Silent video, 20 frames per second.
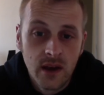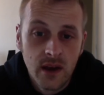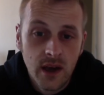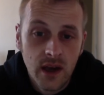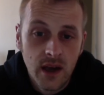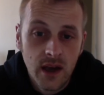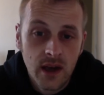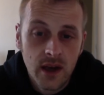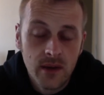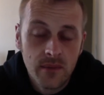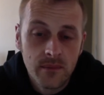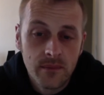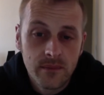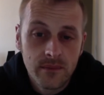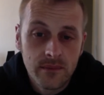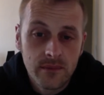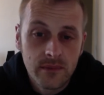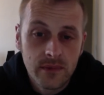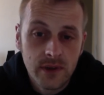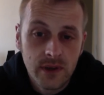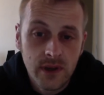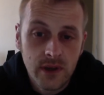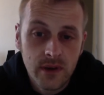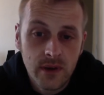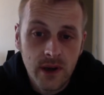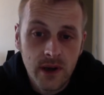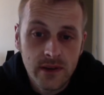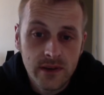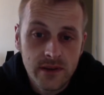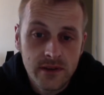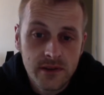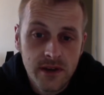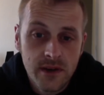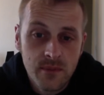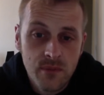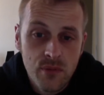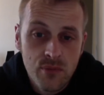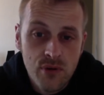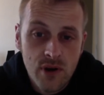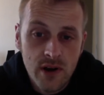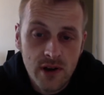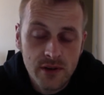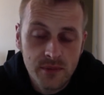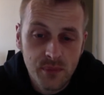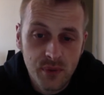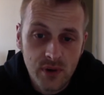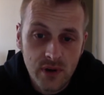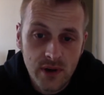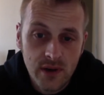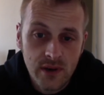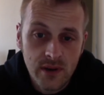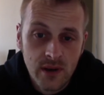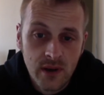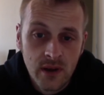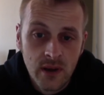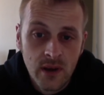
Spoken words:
at the cheaper price point,